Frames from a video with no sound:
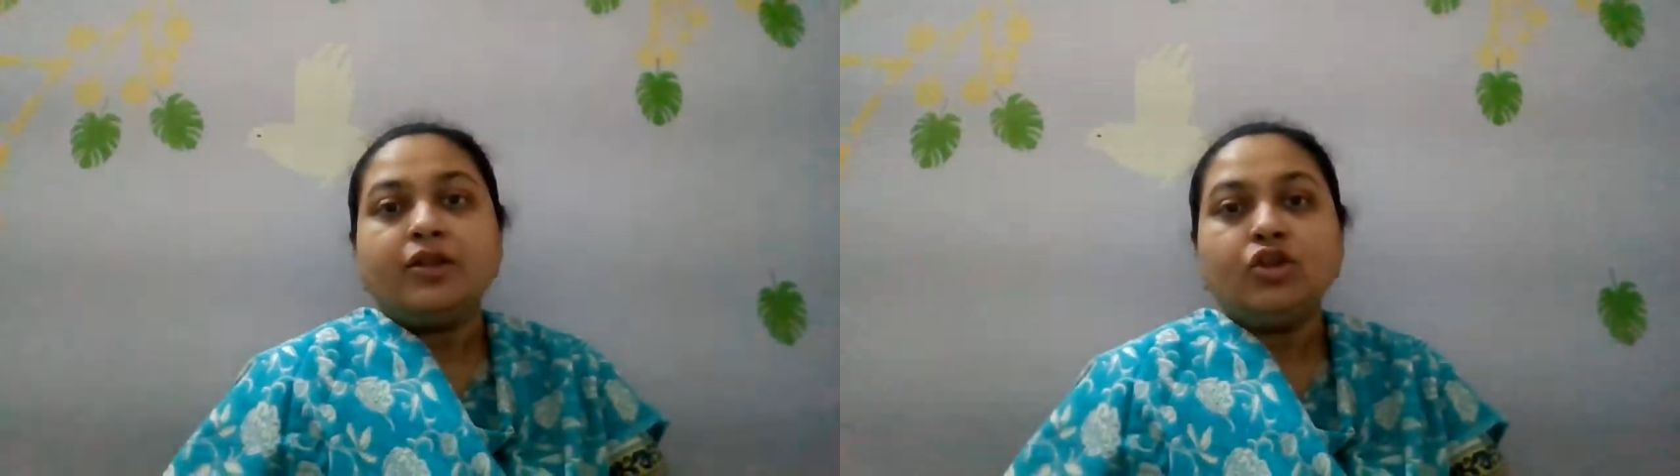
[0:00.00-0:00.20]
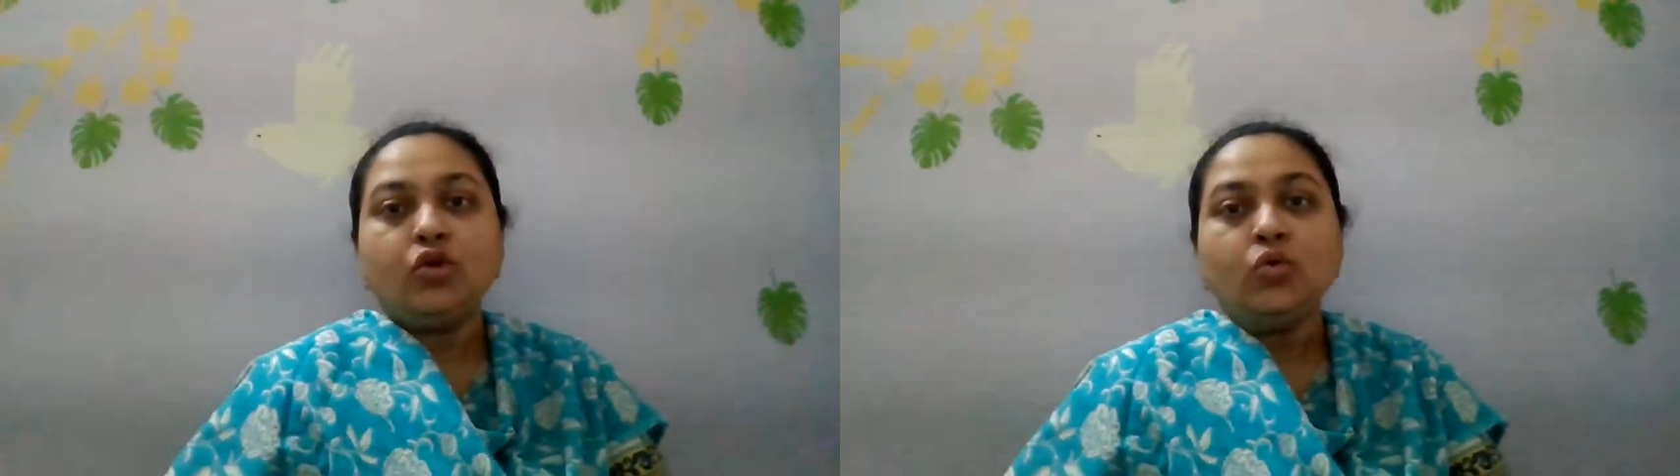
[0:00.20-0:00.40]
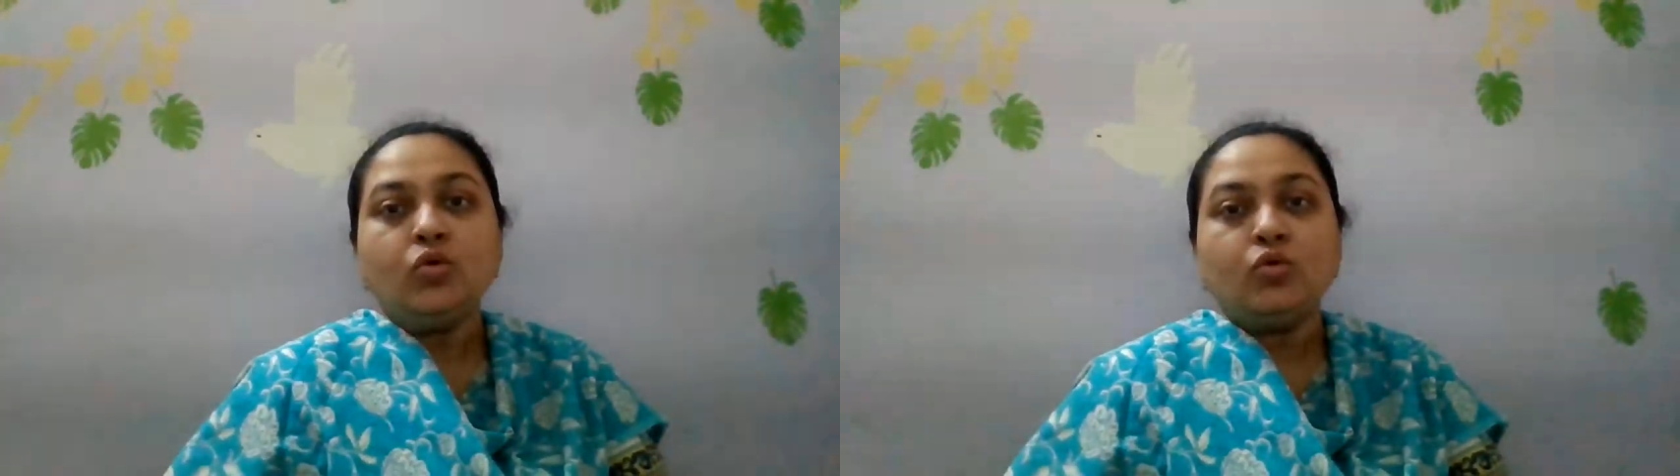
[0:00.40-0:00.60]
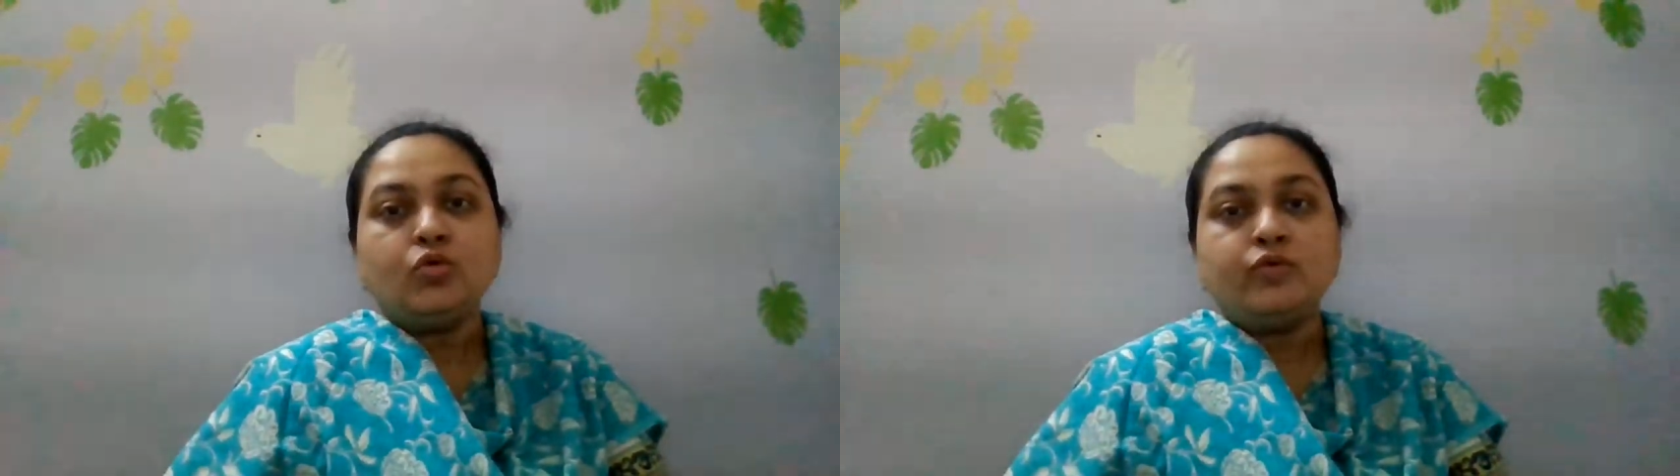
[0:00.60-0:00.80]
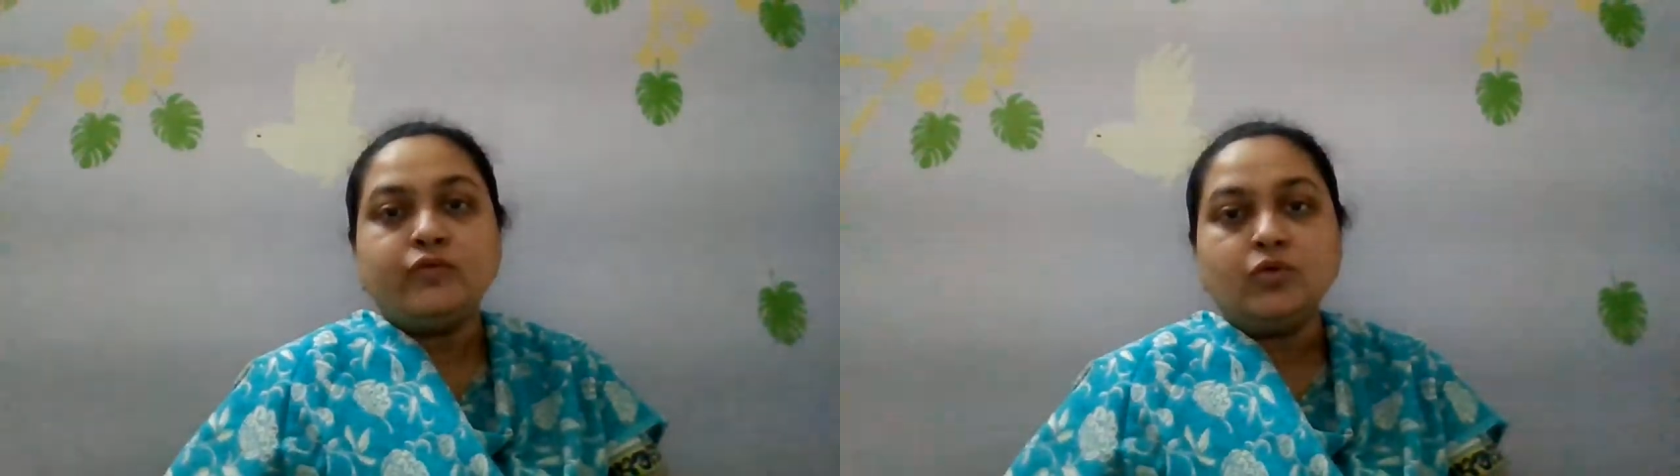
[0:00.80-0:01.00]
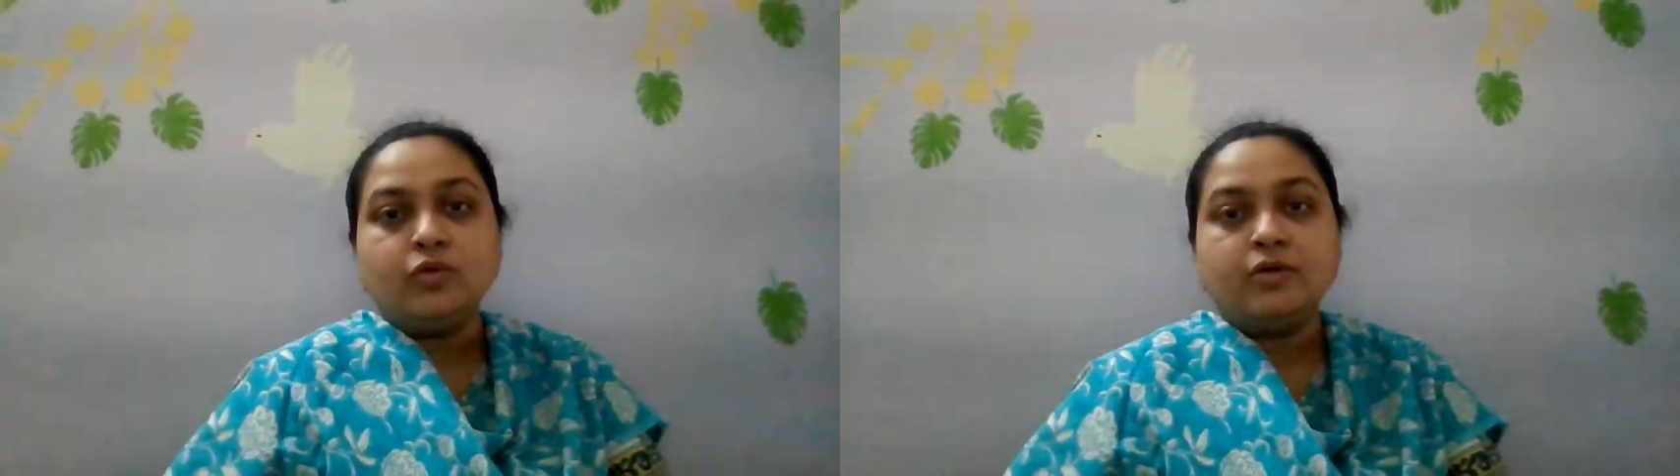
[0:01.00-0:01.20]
Tu Vous.